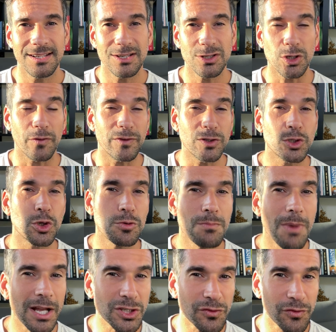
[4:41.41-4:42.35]
So if it's too
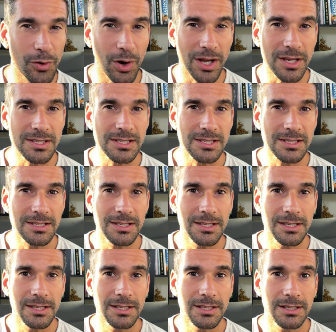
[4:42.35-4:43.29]
much for us,
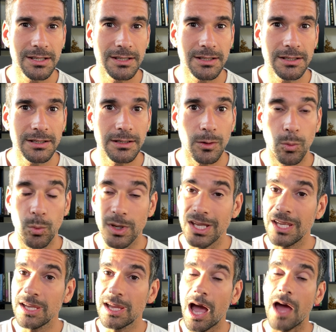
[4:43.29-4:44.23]

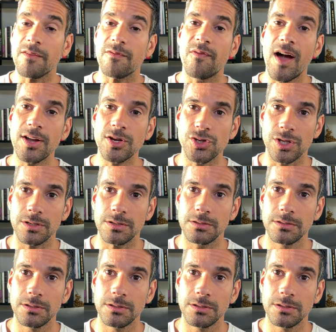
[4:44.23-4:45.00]
we can't function.